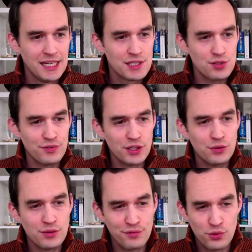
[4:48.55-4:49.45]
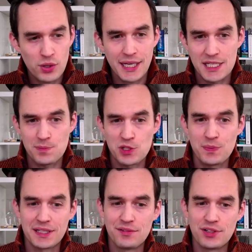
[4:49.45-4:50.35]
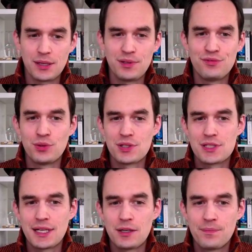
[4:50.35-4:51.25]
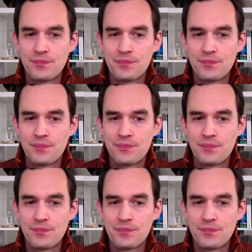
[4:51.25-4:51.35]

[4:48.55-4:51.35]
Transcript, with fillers: So if I go to the forecast perspective in OmniFocus now,